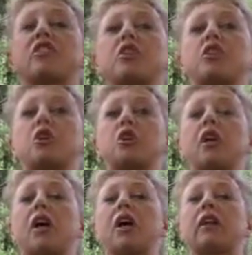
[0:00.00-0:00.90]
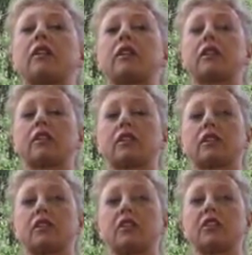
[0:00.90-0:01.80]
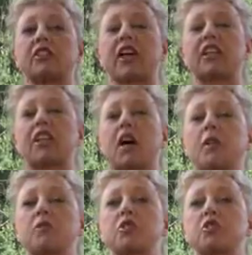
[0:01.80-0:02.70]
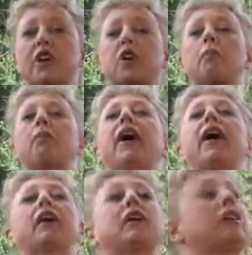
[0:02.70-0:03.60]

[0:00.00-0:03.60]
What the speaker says: at the jawline. Take the arm straight on back,